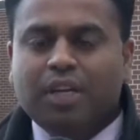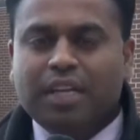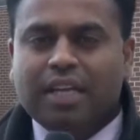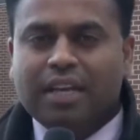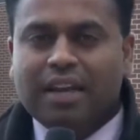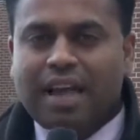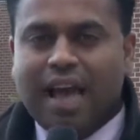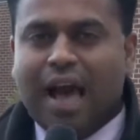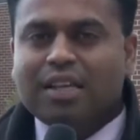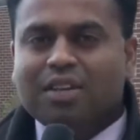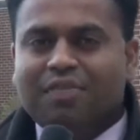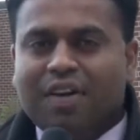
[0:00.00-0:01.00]
we need.
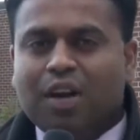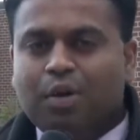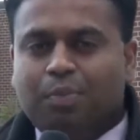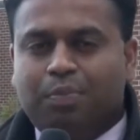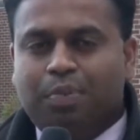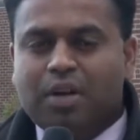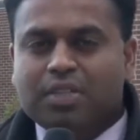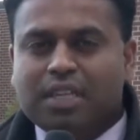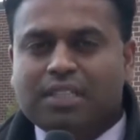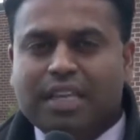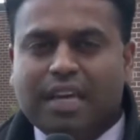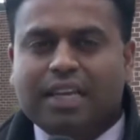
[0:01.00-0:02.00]
As a fellow
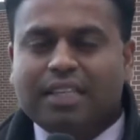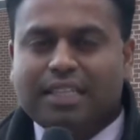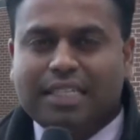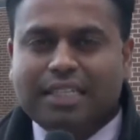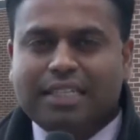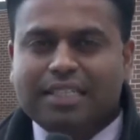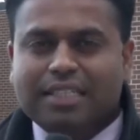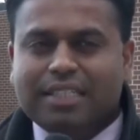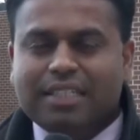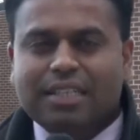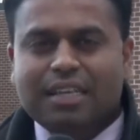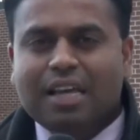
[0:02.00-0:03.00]
person taking the
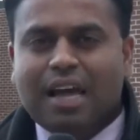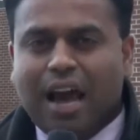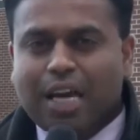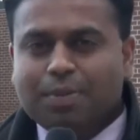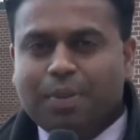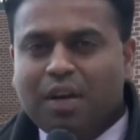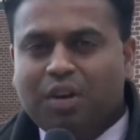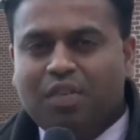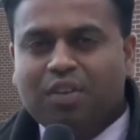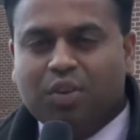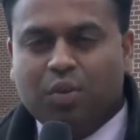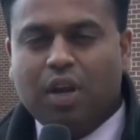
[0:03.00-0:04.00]
TTC, I spend
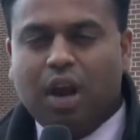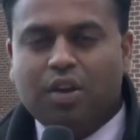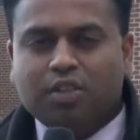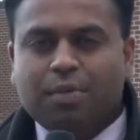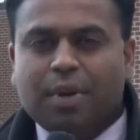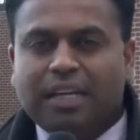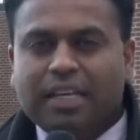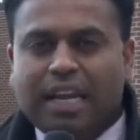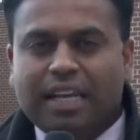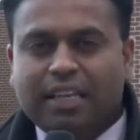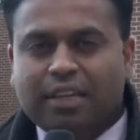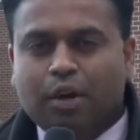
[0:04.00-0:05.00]
over 3 hours on my
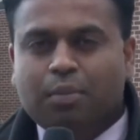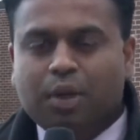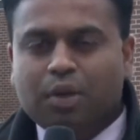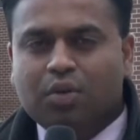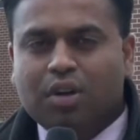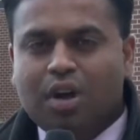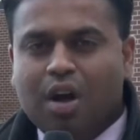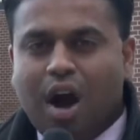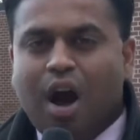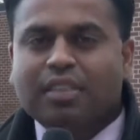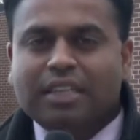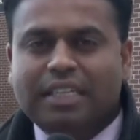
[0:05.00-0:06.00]
daily commute
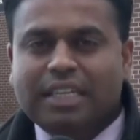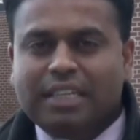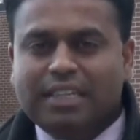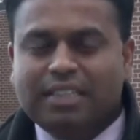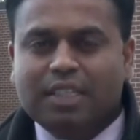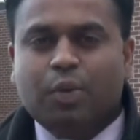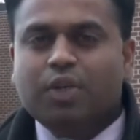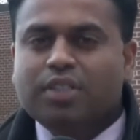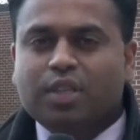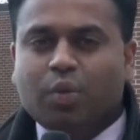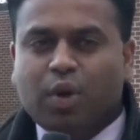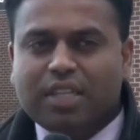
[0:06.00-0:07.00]
on the TTC, which
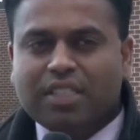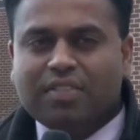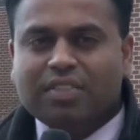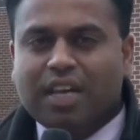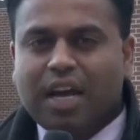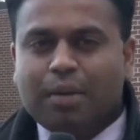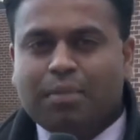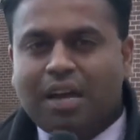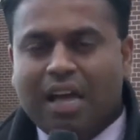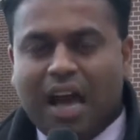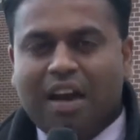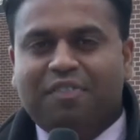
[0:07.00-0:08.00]
is a waste of time.
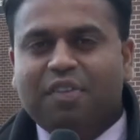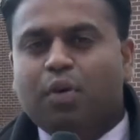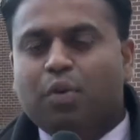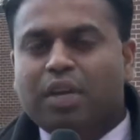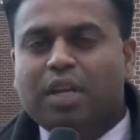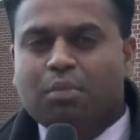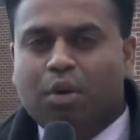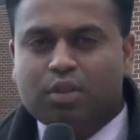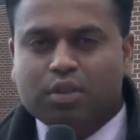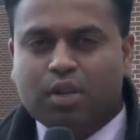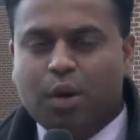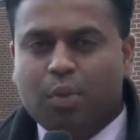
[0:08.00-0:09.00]
I feel we need more
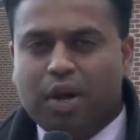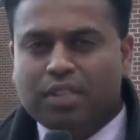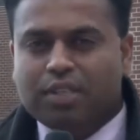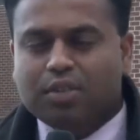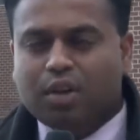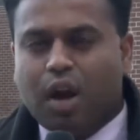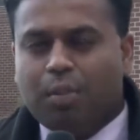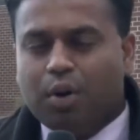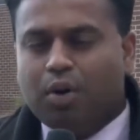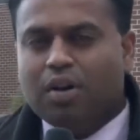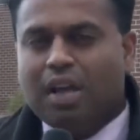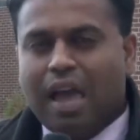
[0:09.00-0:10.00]
subways in
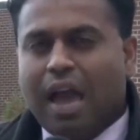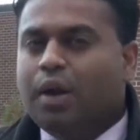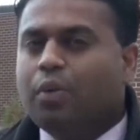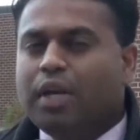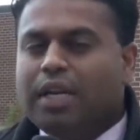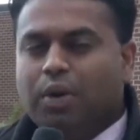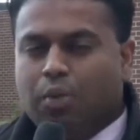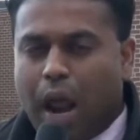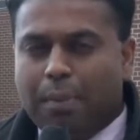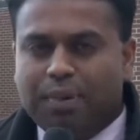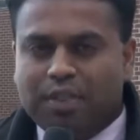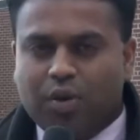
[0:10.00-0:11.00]
Scarborough, and we need
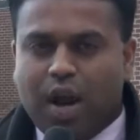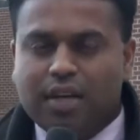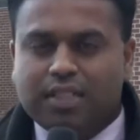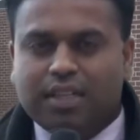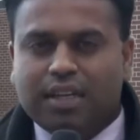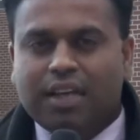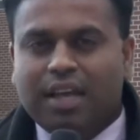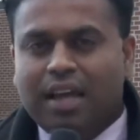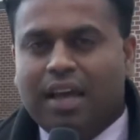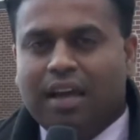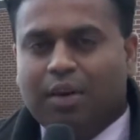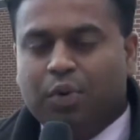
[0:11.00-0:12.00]
rapid transit,
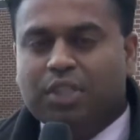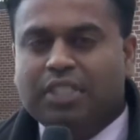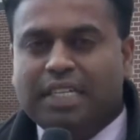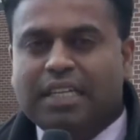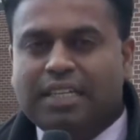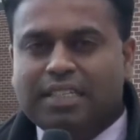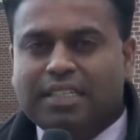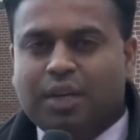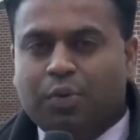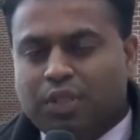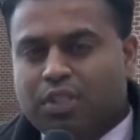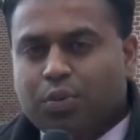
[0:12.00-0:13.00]
which TTC,
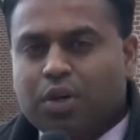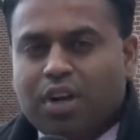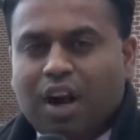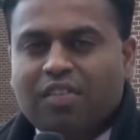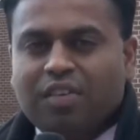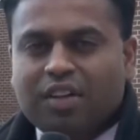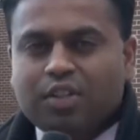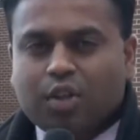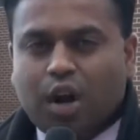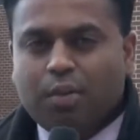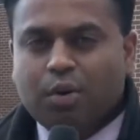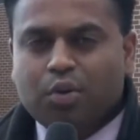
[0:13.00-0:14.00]
which will cover in
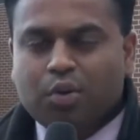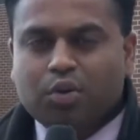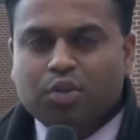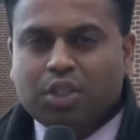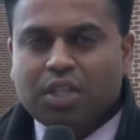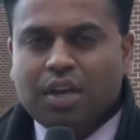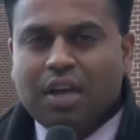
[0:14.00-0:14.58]
Scarborough Rouge.